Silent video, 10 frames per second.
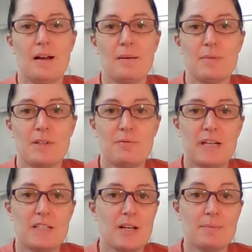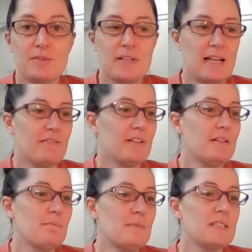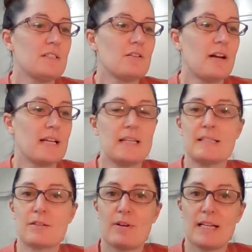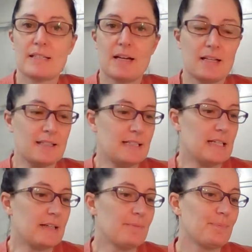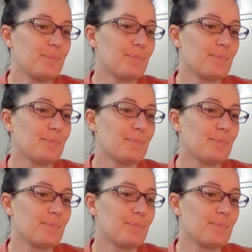I'm going to read chapter 11, Mr. Kranky's Great Idea.